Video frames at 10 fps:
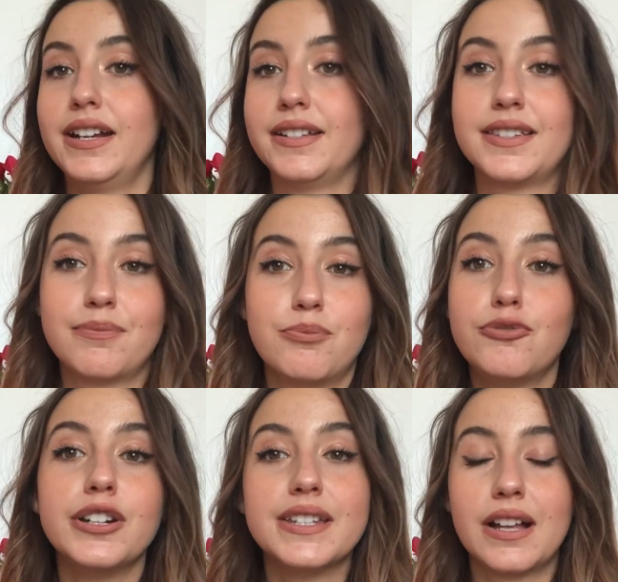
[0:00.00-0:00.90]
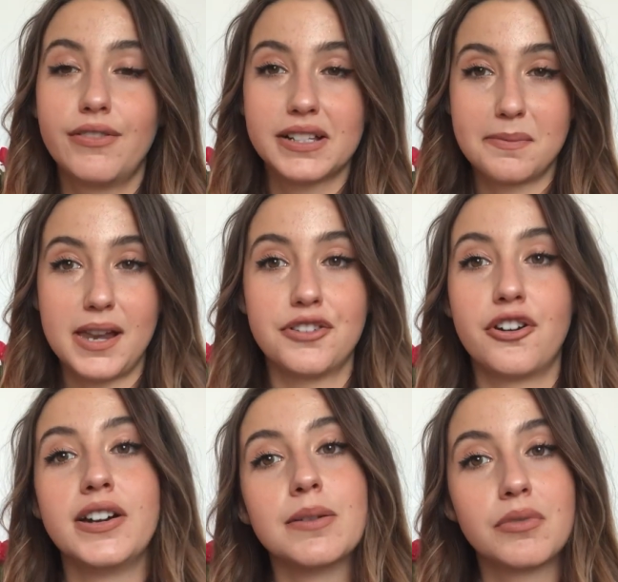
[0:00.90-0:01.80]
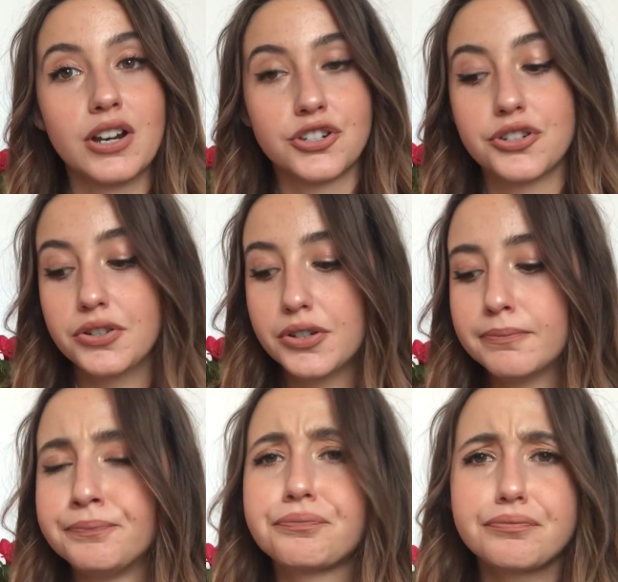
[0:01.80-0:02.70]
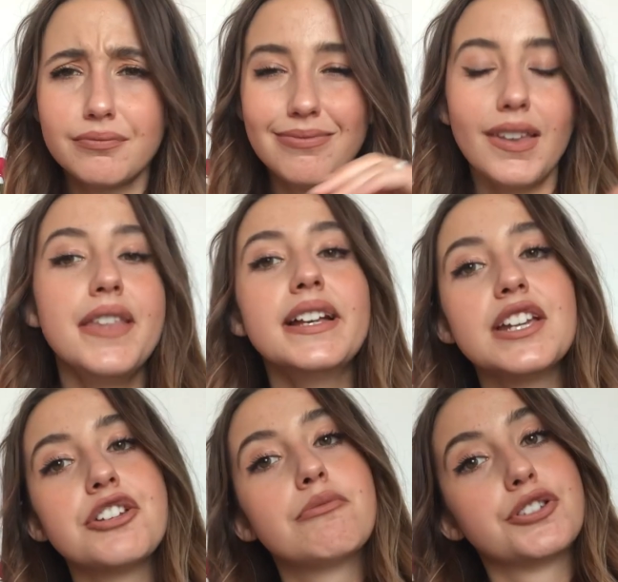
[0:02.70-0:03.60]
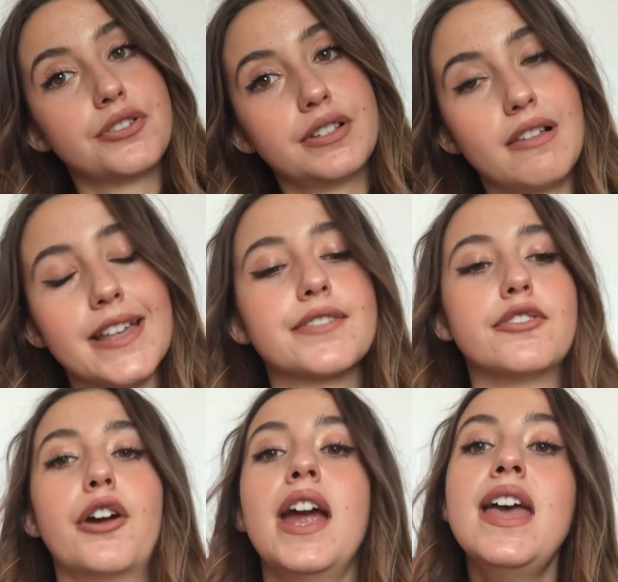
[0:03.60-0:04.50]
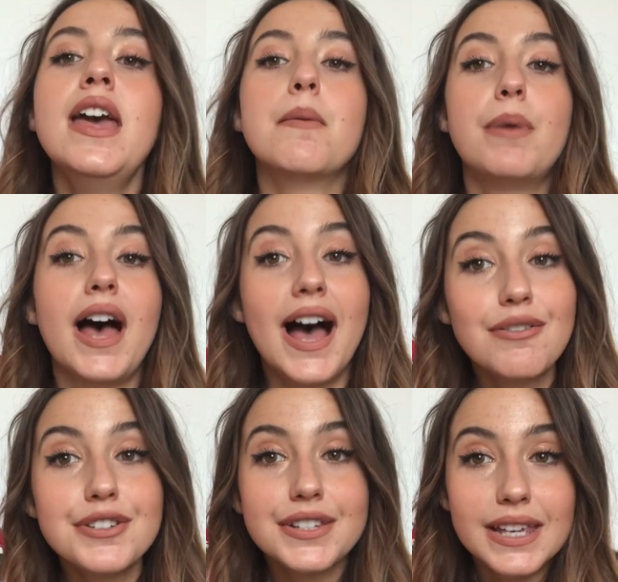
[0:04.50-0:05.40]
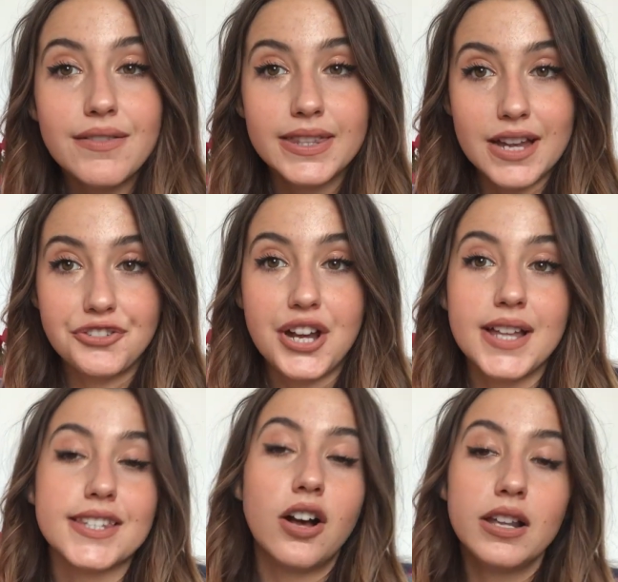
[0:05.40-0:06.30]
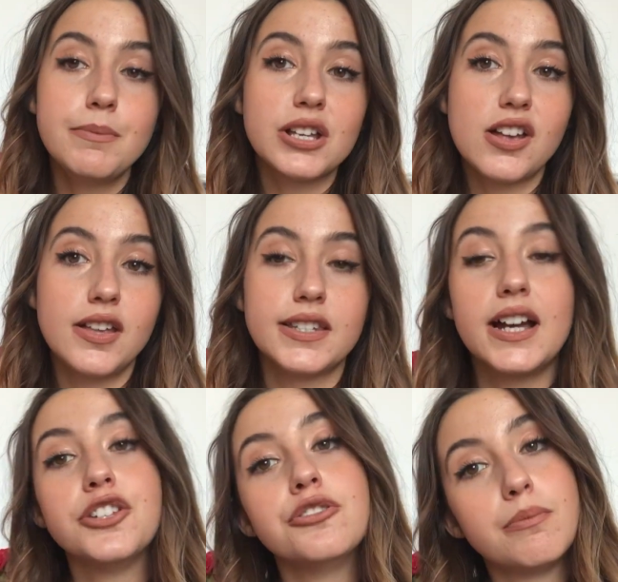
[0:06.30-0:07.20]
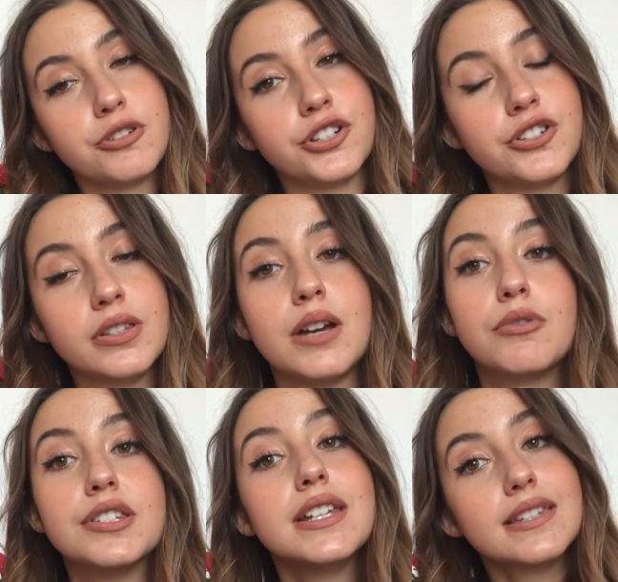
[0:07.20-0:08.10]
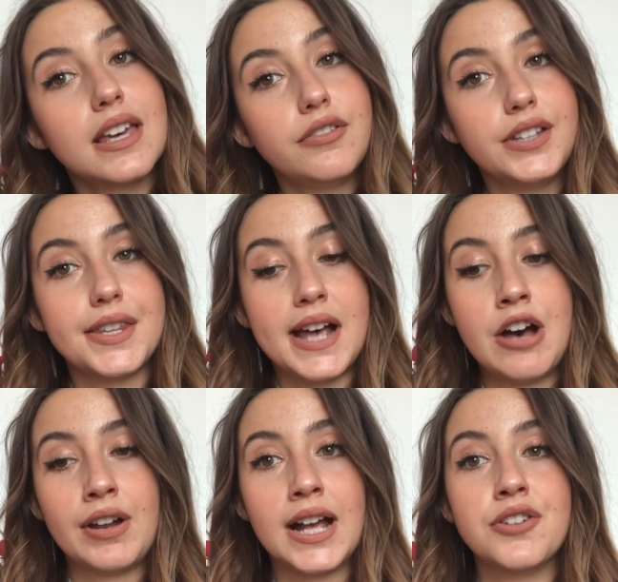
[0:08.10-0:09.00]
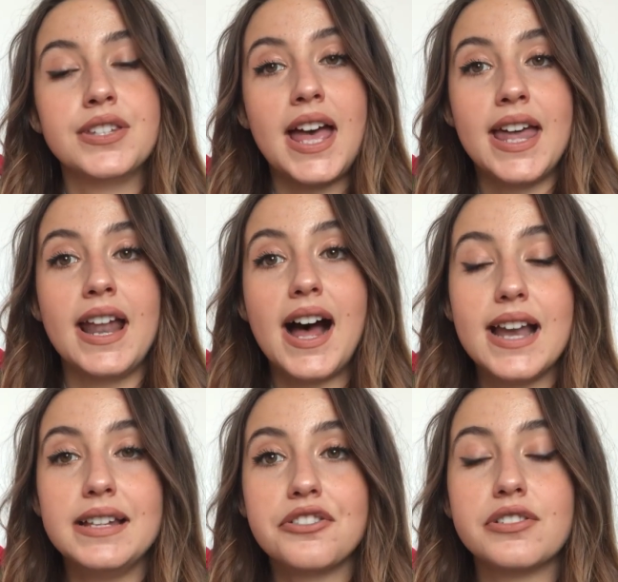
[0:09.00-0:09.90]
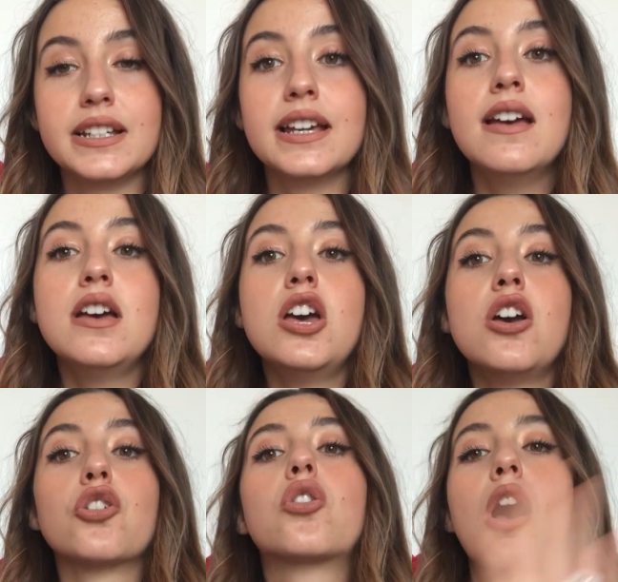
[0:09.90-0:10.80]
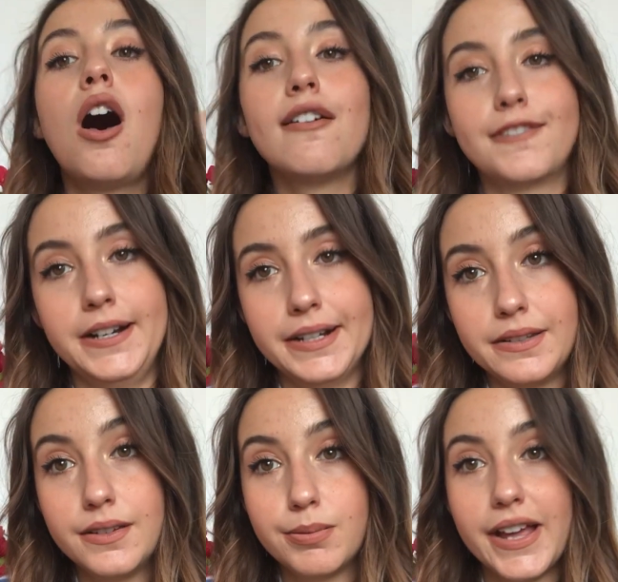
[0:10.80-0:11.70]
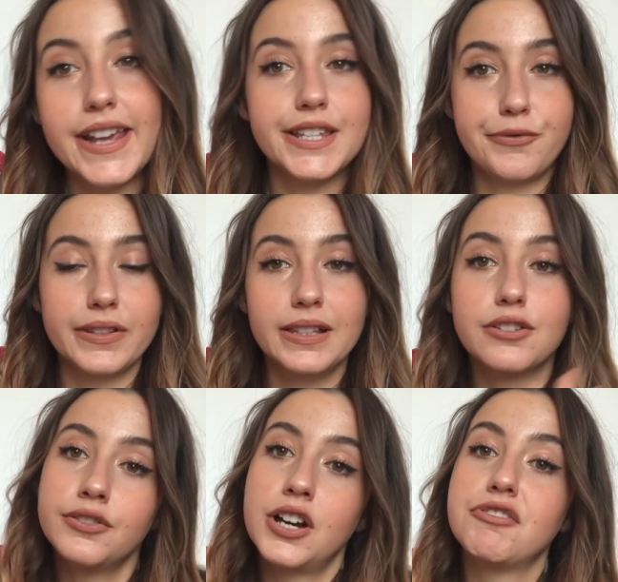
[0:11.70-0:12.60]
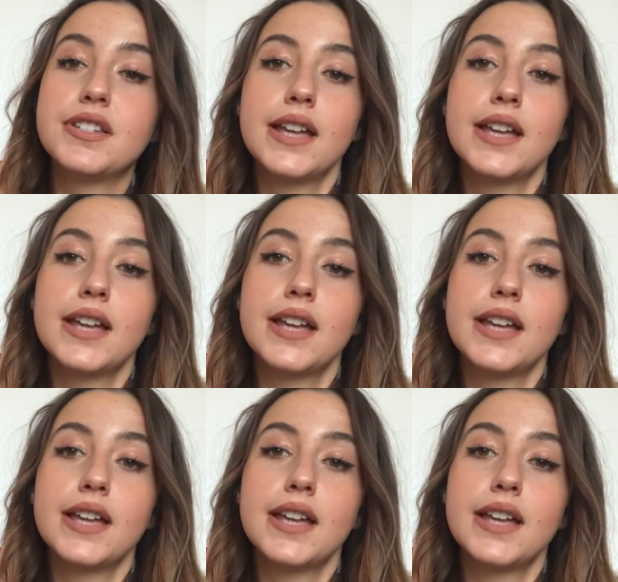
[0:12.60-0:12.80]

It's pretty self-explanatory. I'm gonna show you. And the kitchen was on the last floor. But I was given that chance only because I knew a person that was inside of that townhouse, and I literally covered the place with little notes